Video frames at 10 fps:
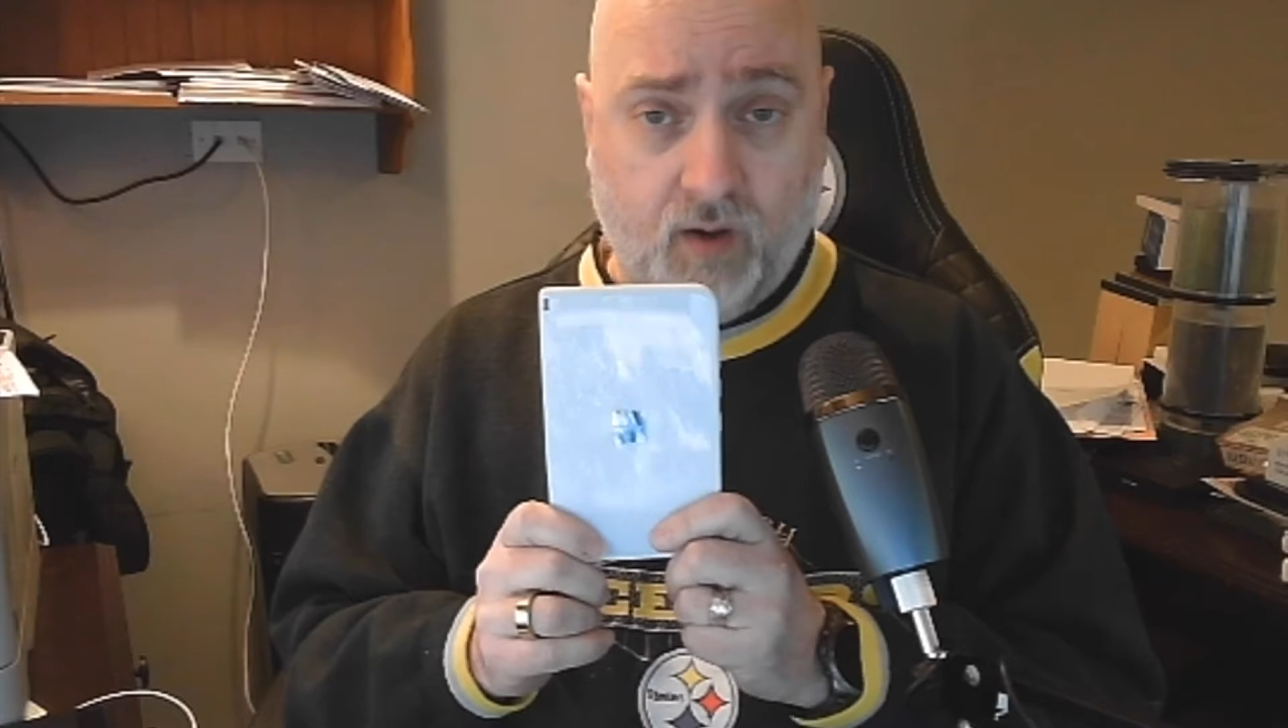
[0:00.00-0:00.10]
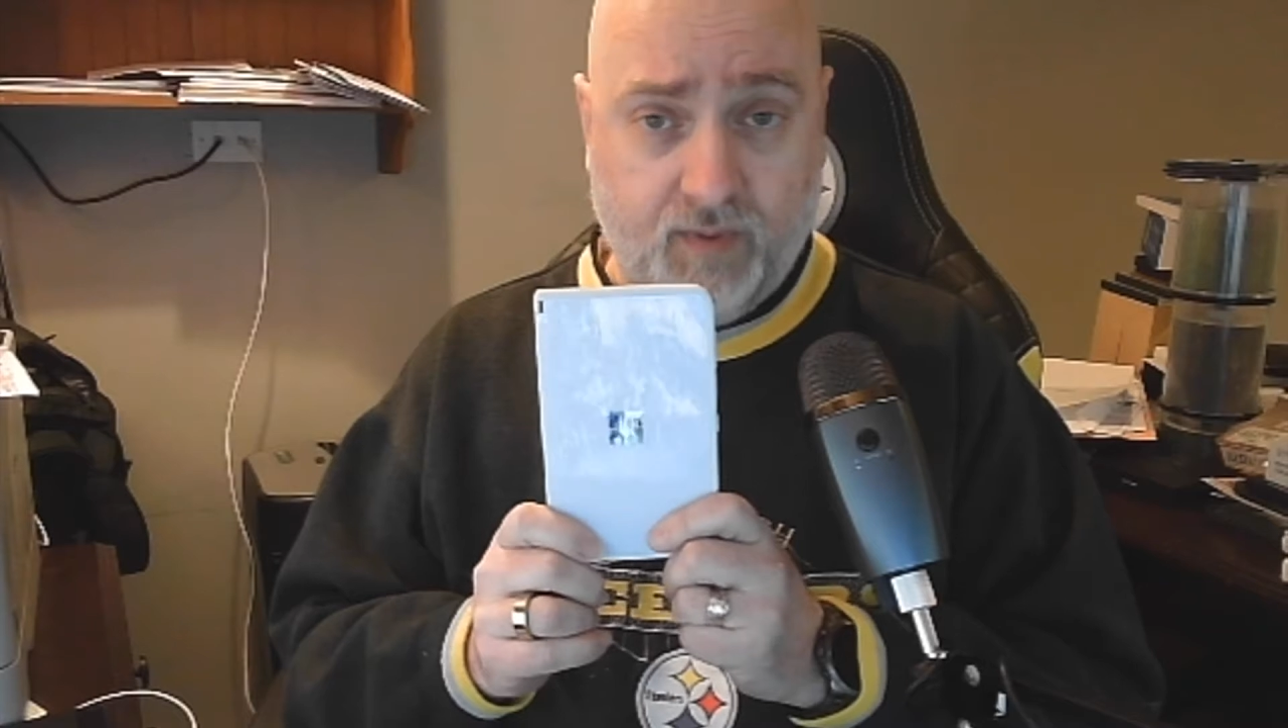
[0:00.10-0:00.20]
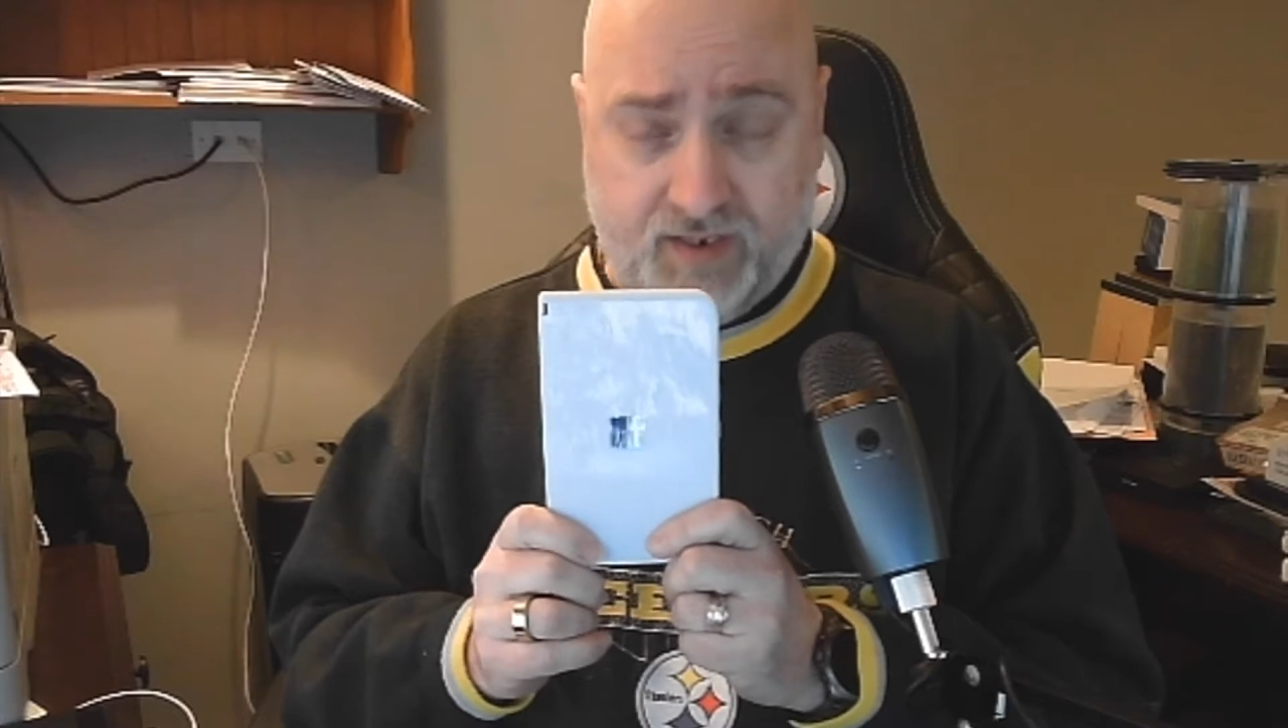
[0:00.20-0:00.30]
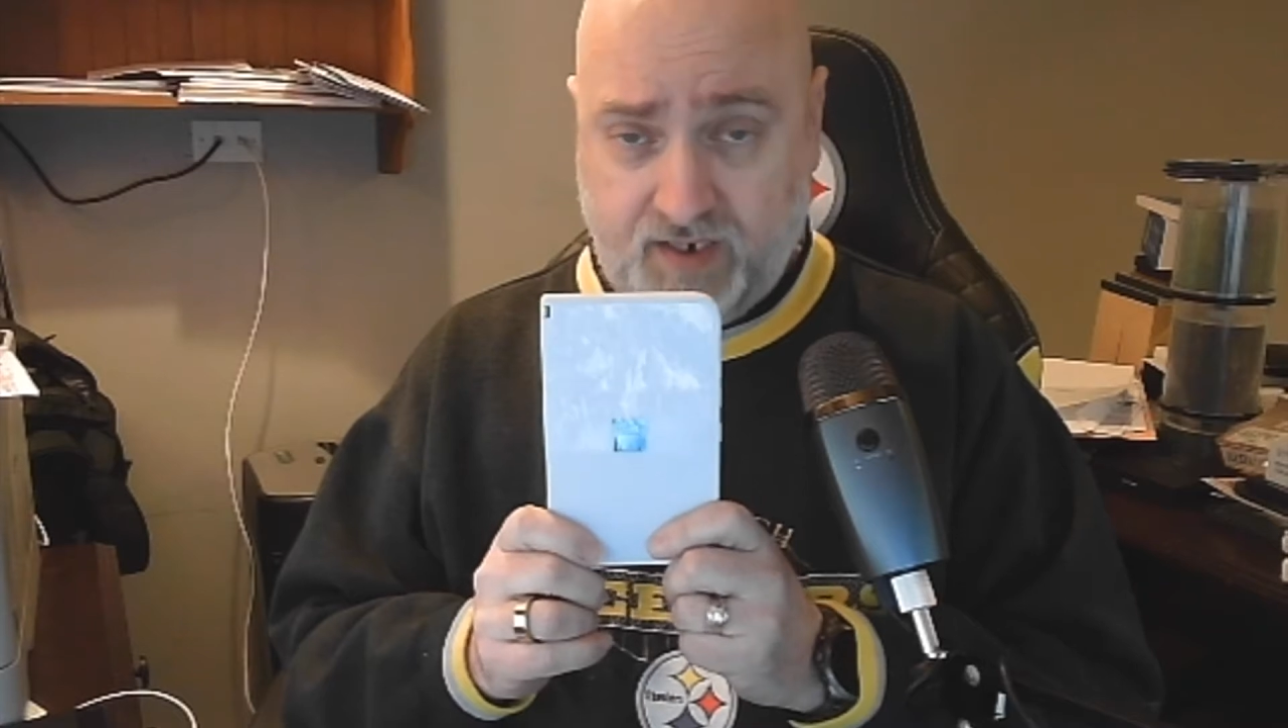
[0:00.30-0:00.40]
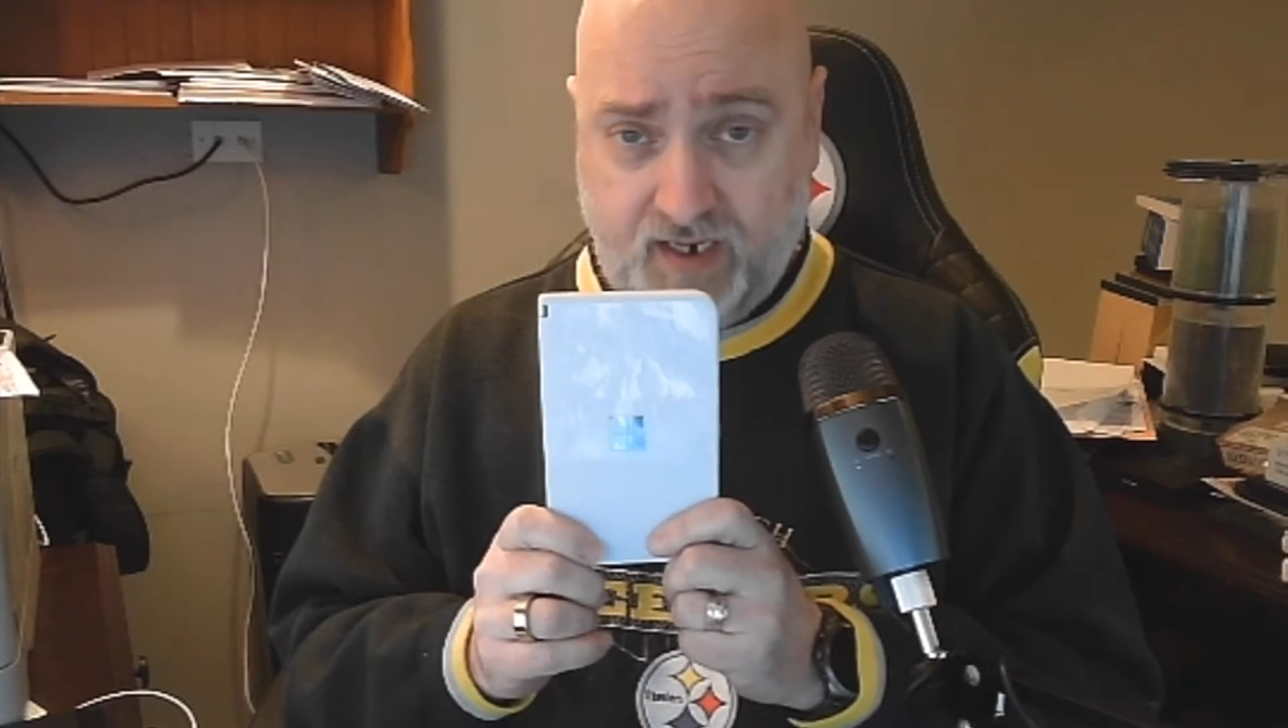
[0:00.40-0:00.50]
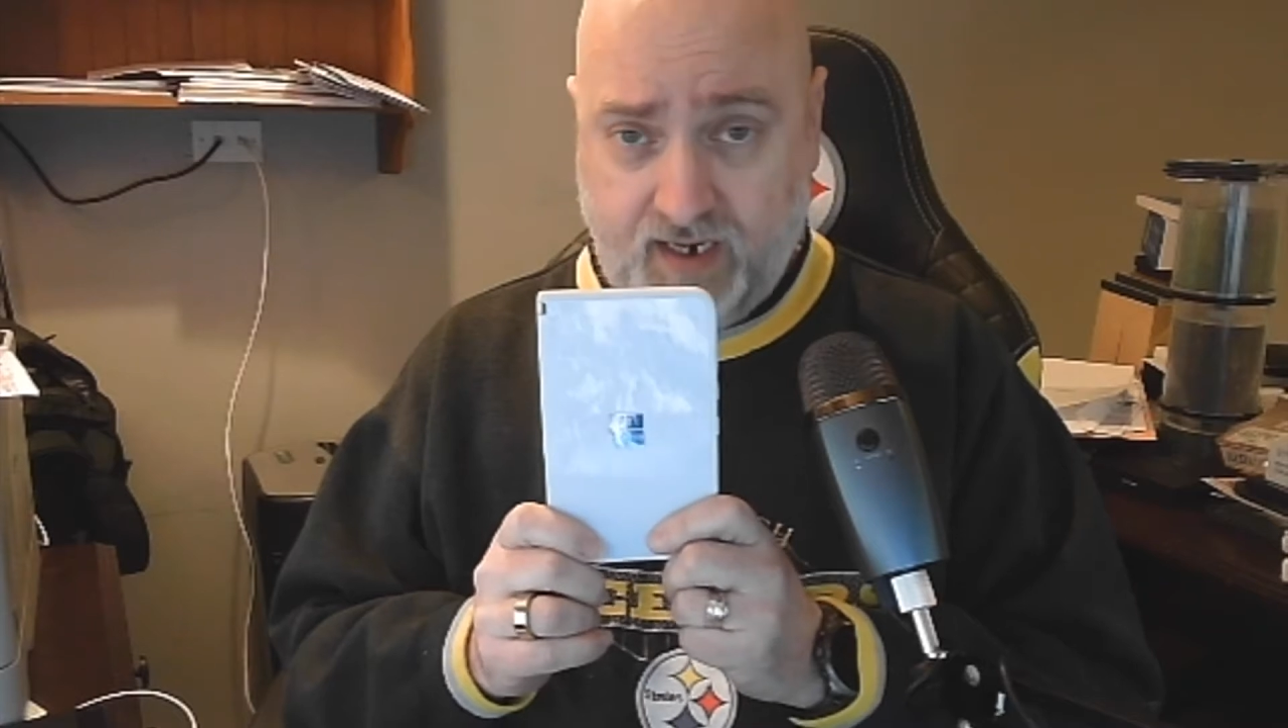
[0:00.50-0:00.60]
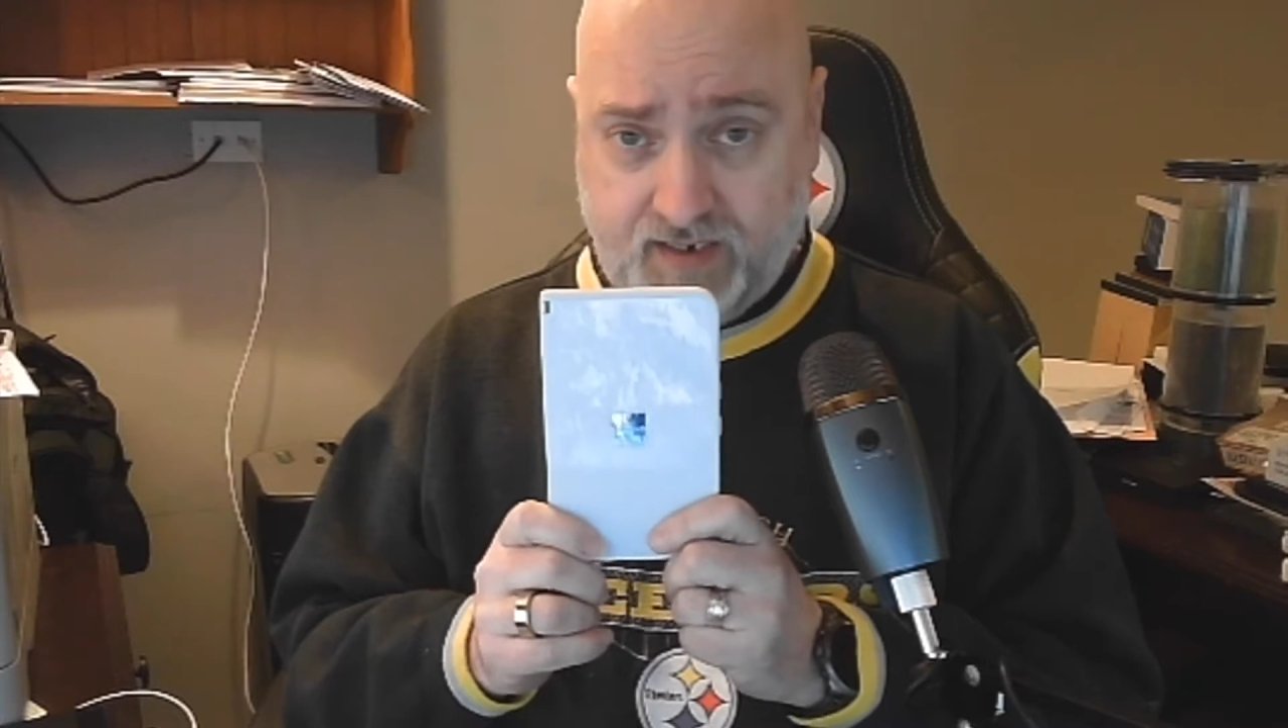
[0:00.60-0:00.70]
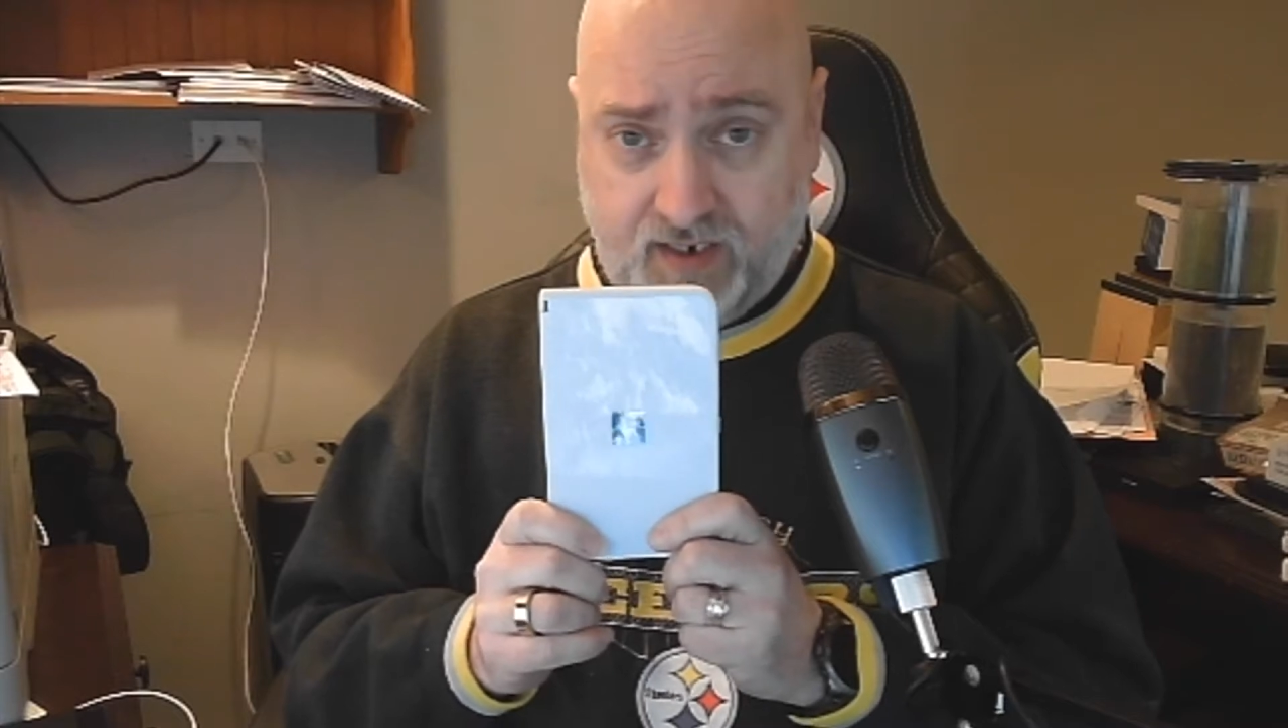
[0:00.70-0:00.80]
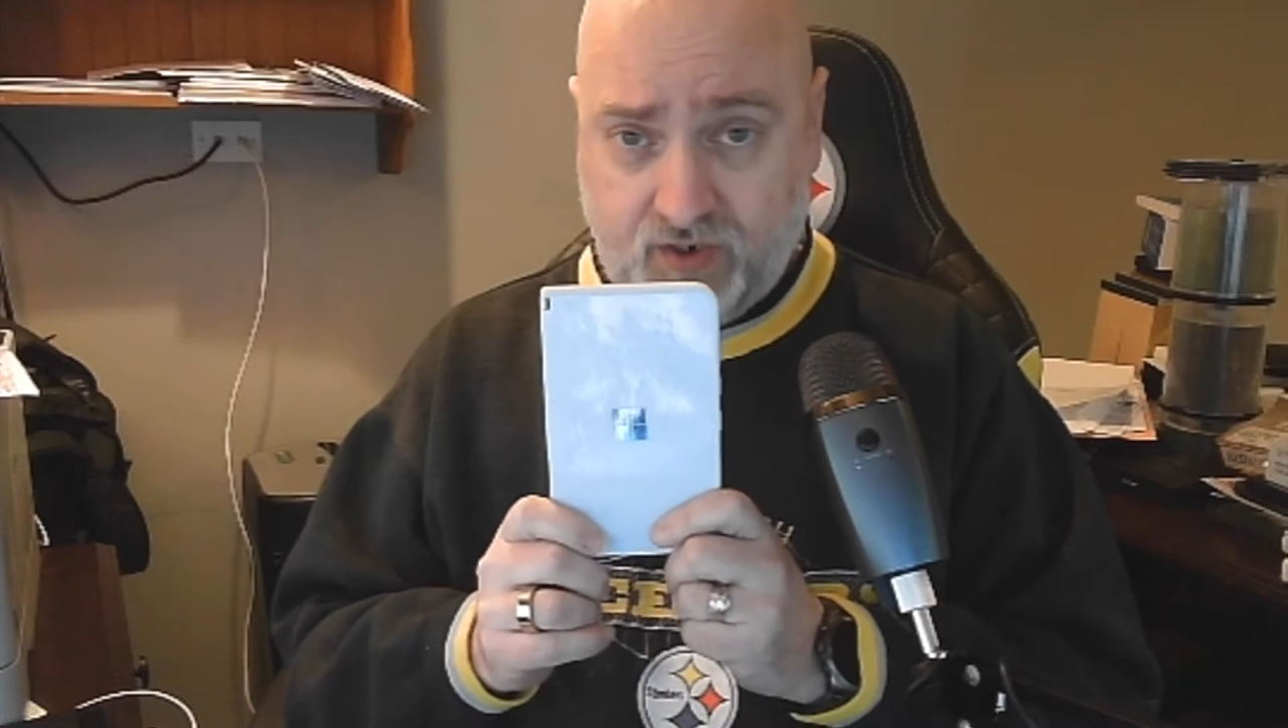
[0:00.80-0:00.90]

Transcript: But seeing as it